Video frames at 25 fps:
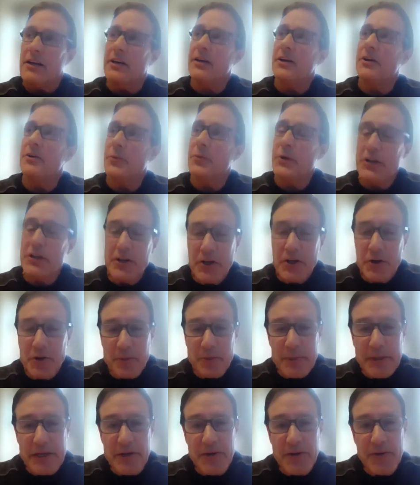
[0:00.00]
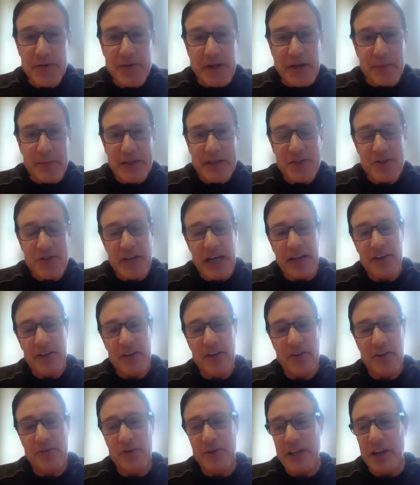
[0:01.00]
when you go to appeals, that means you have to
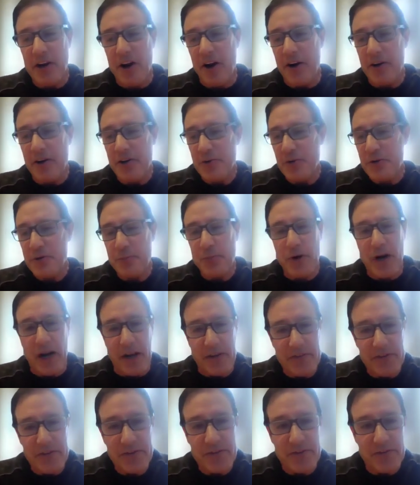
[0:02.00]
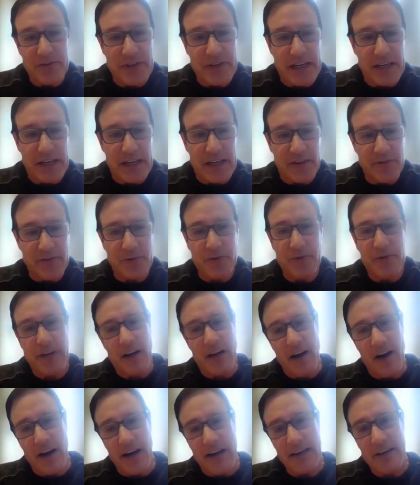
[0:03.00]
go through the arduous process of getting through the
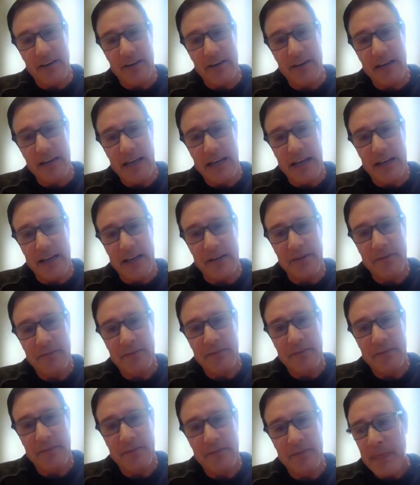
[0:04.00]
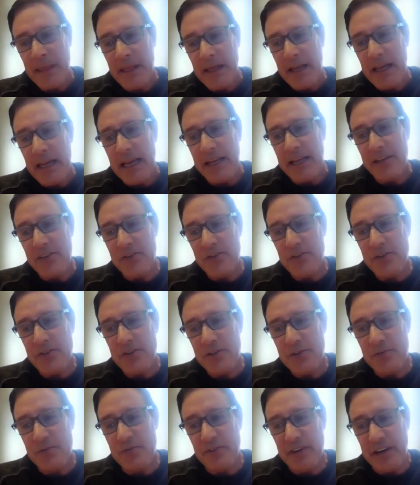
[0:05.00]
audit. And it's
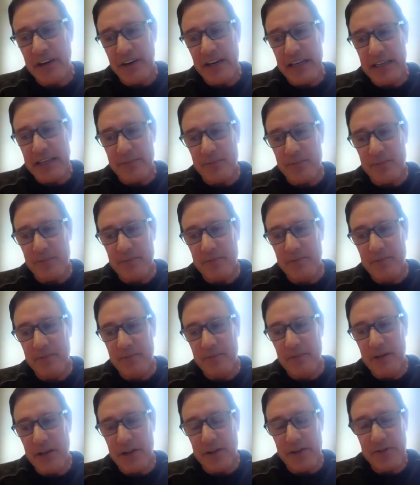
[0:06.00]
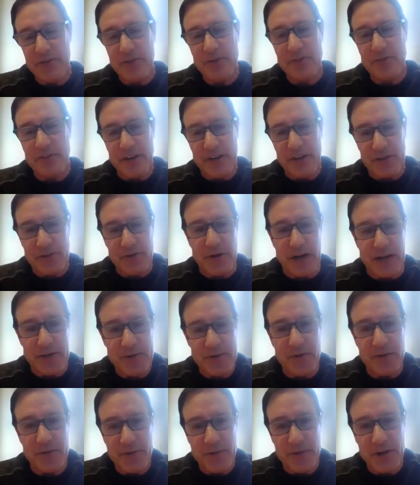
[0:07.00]
just very, this is very
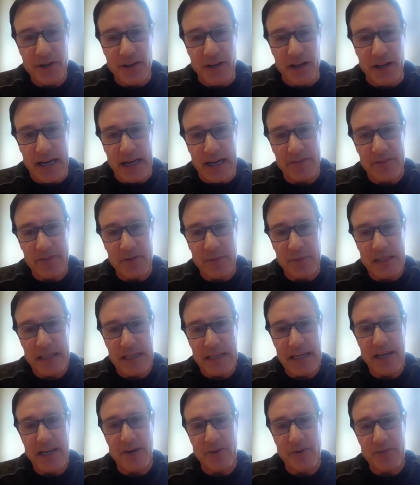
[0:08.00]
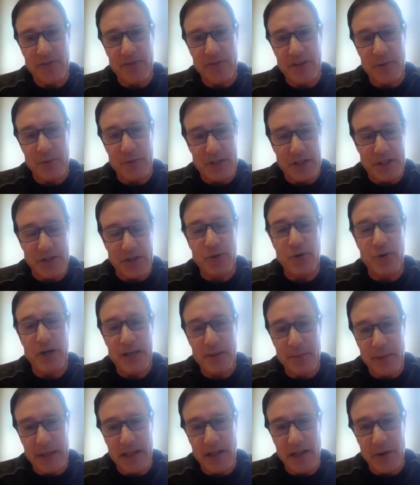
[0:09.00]
stressful for clients. I mean, the ERC was
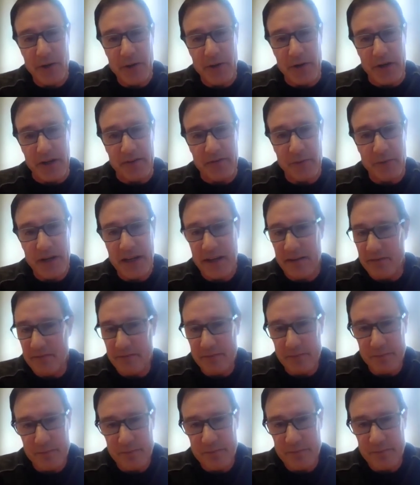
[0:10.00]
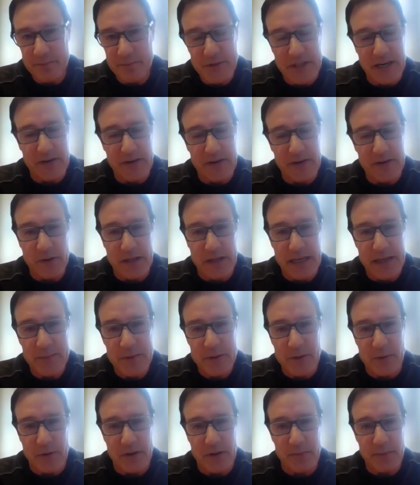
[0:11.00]
incredibly lucrative. We have several
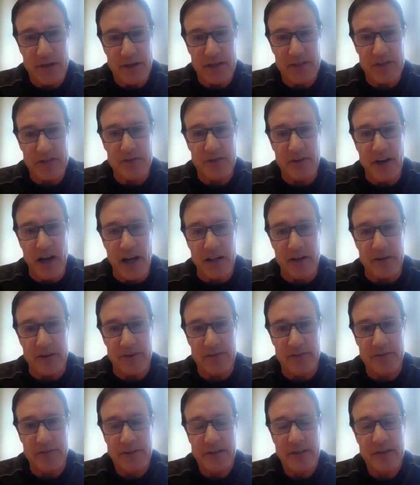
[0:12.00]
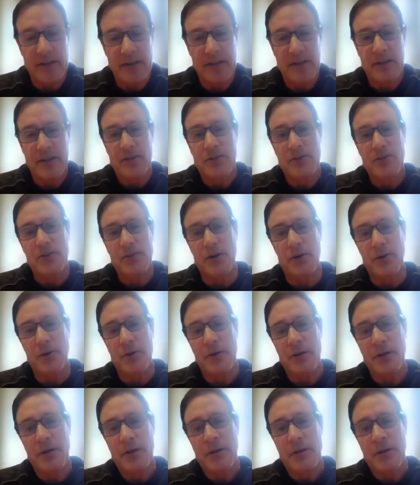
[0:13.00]
claims that are in the millions of dollars. So